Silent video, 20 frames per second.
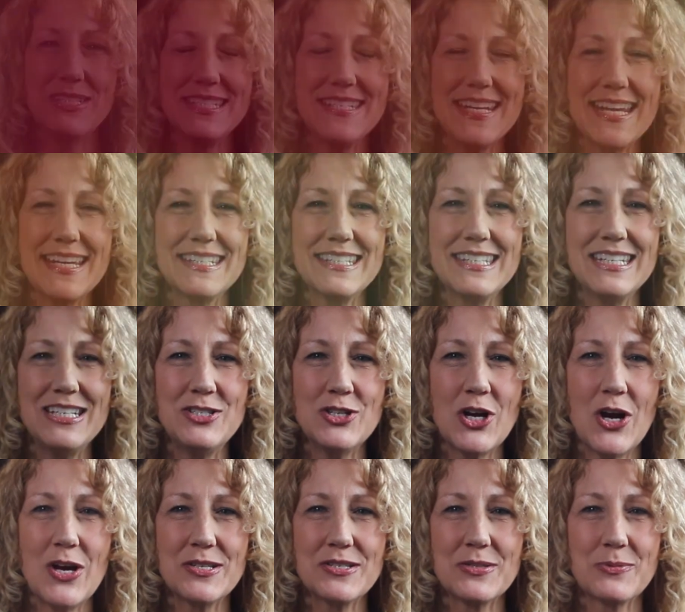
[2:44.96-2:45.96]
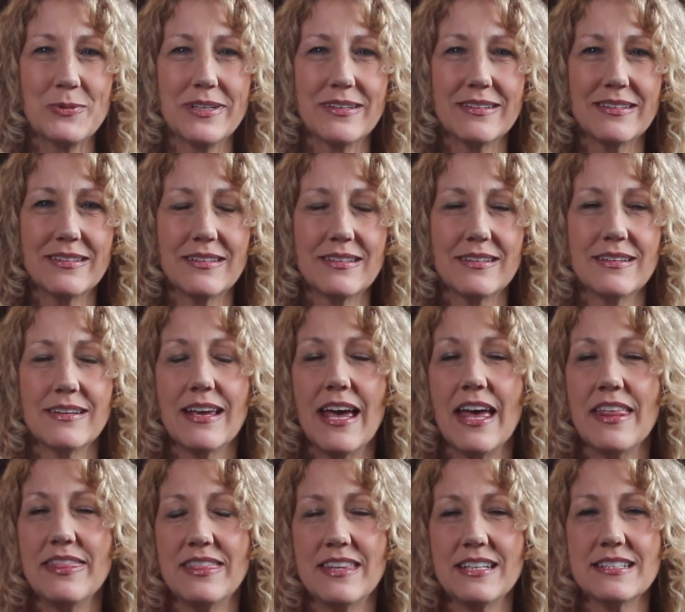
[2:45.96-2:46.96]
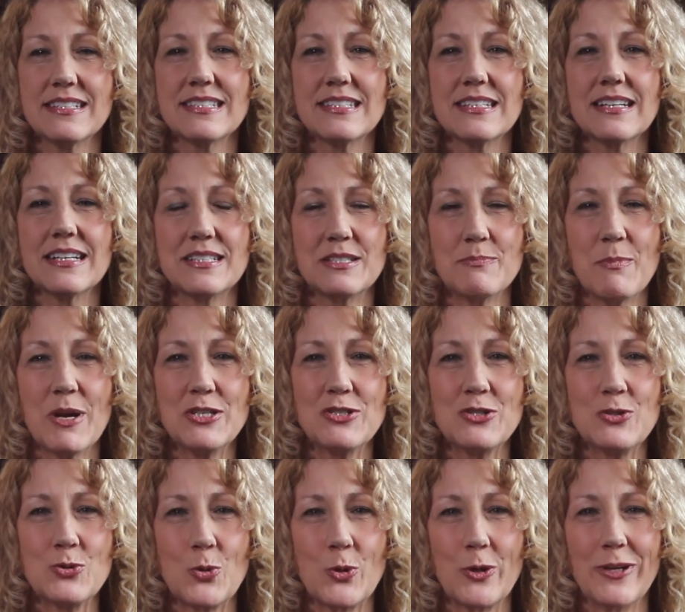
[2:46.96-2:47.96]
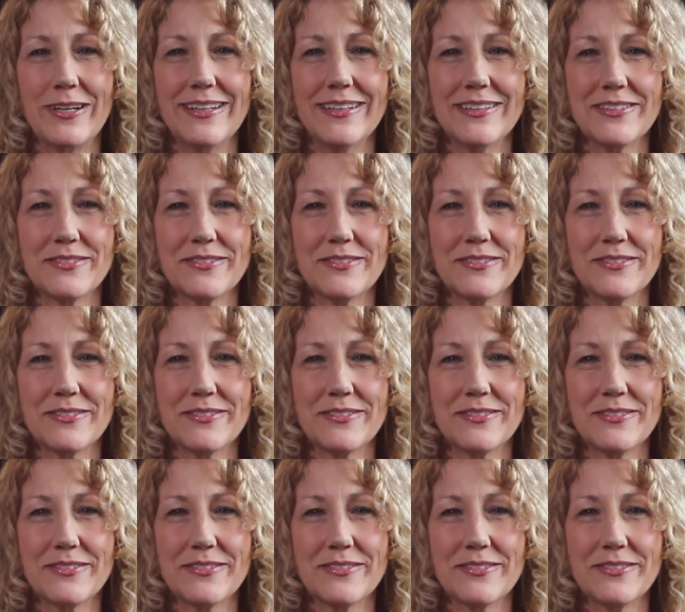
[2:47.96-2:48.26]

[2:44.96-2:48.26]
is Nancy Jozwiak, and this is my story.